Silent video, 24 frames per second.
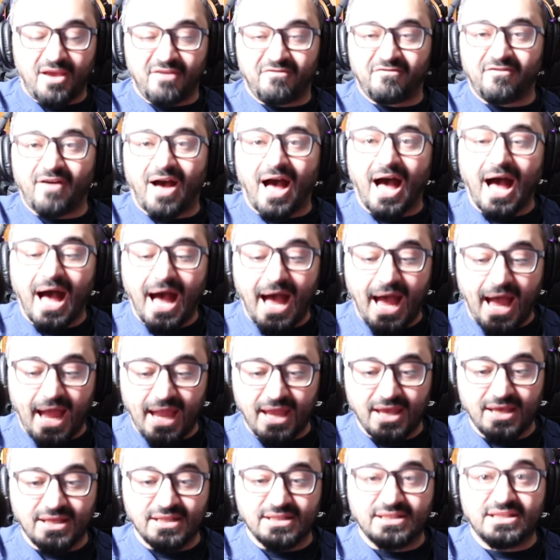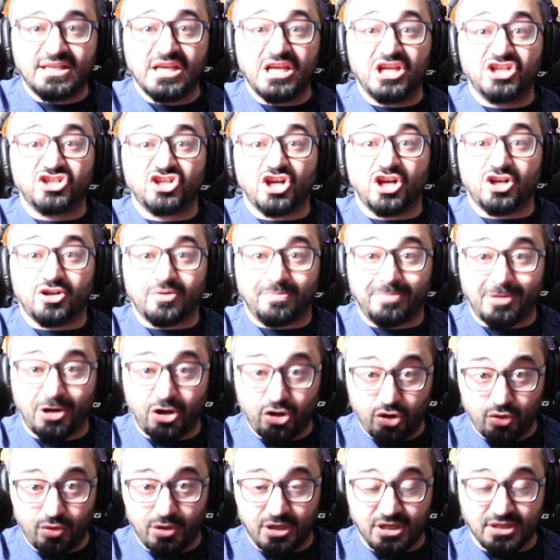If I teach
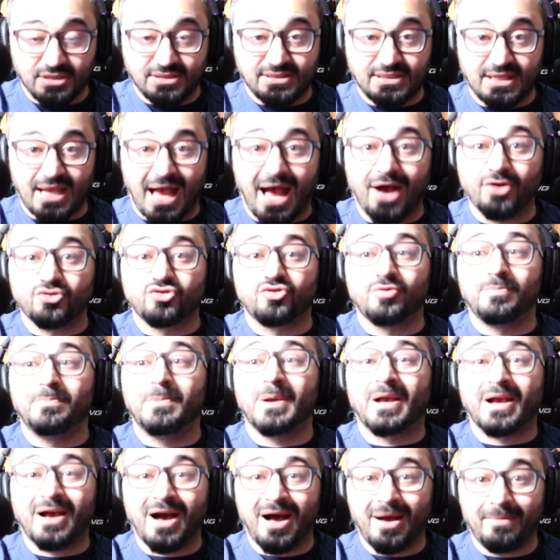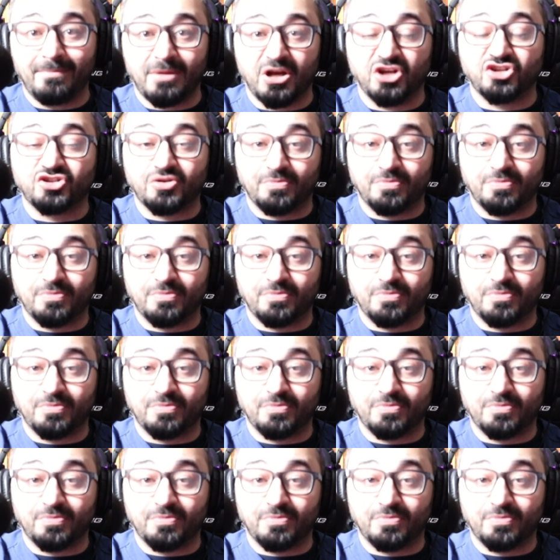entrepreneurs how to become